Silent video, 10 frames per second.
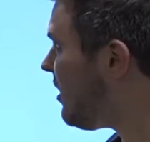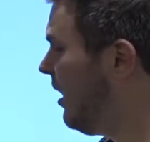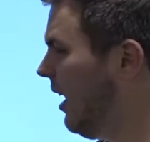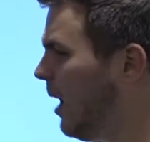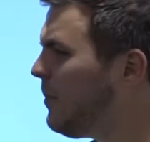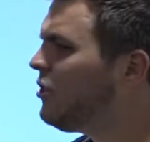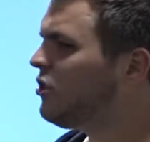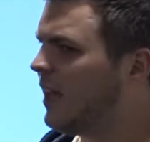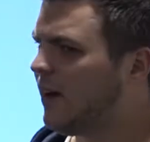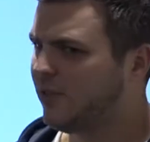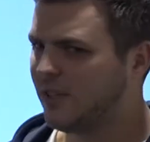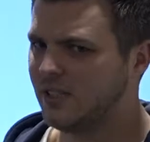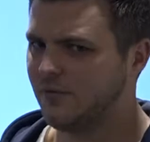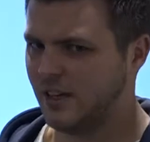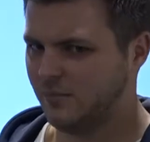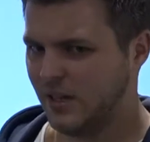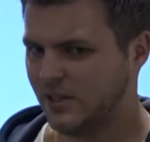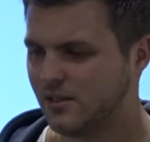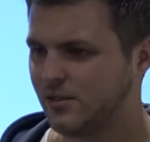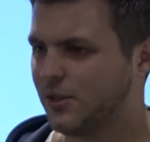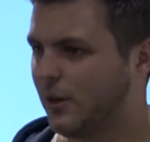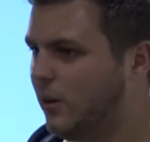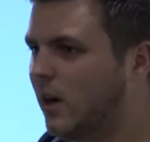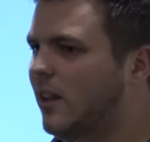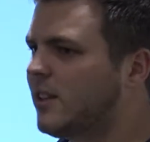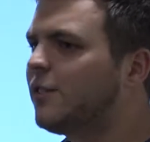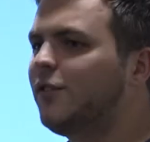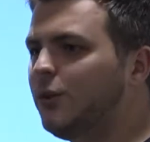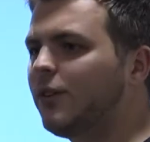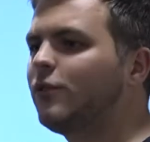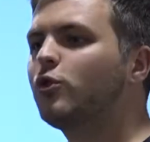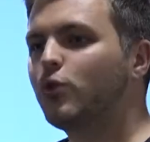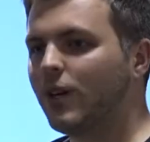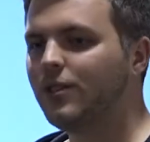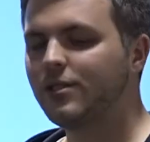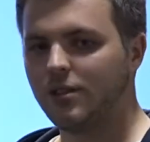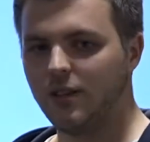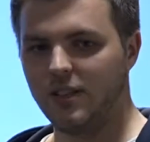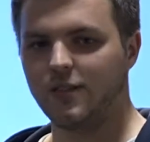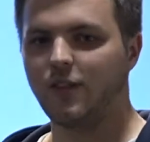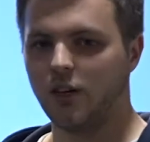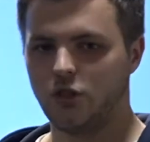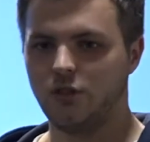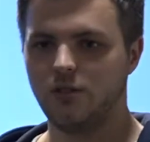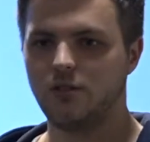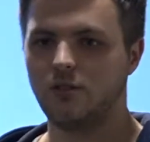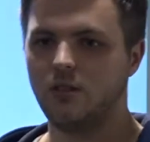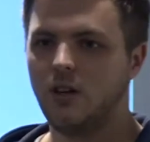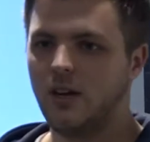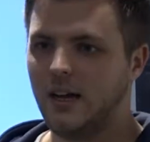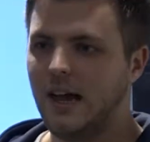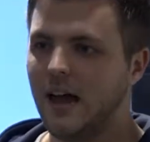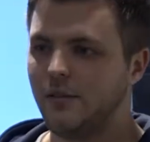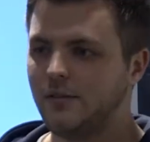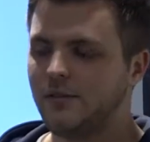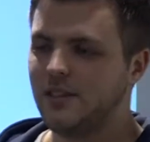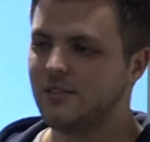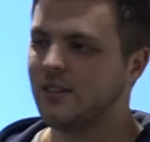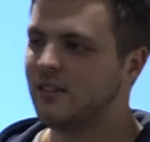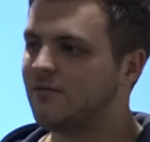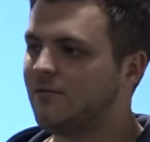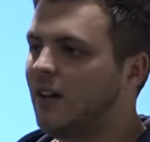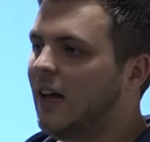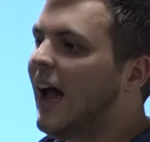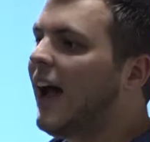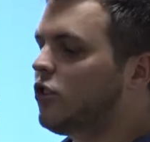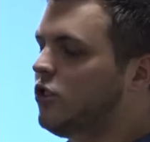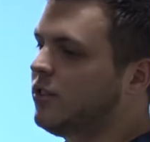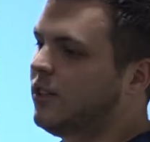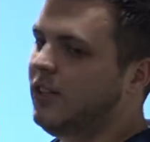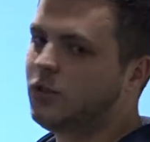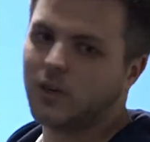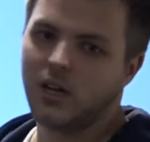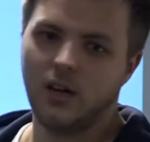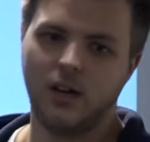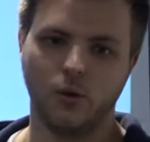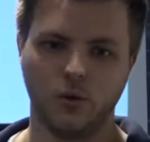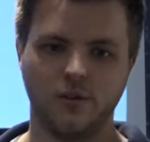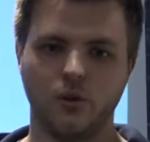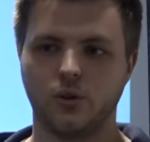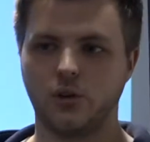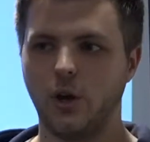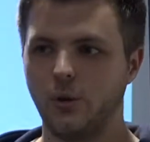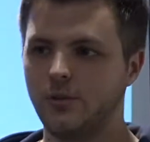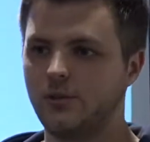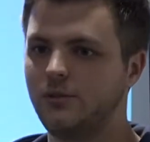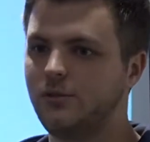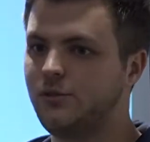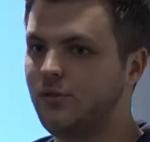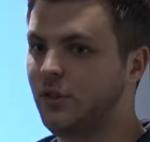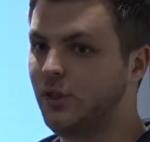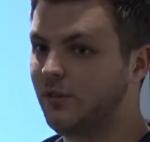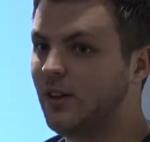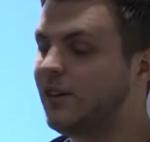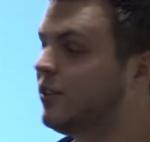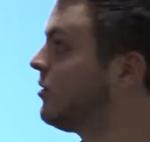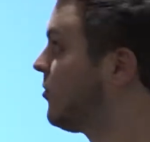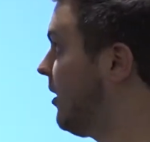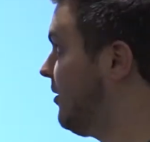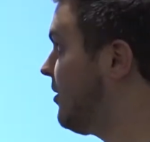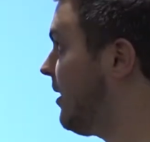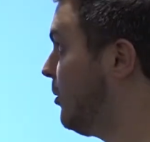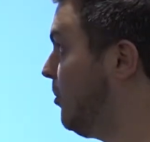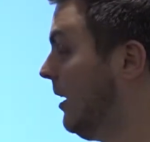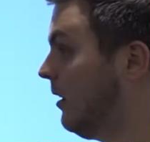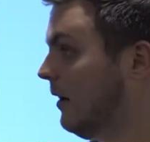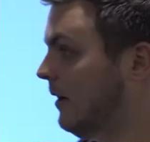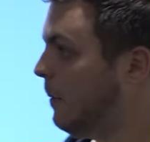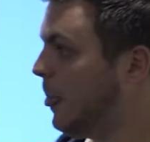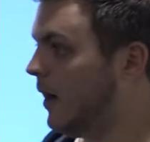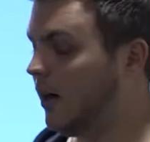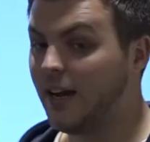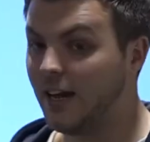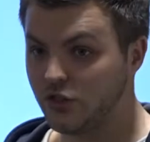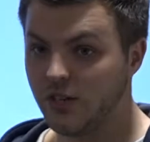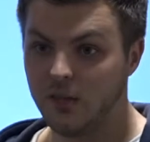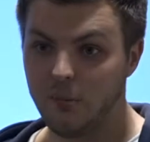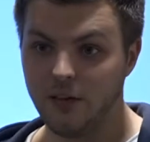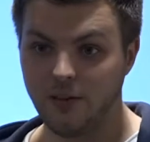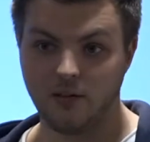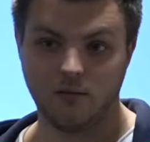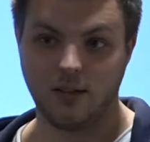I mentioned that everything's event-based. So there's a few different triggers that these functions have, these actions that need to occur in order for your code that you've given it to run. So that would be an HTTP event.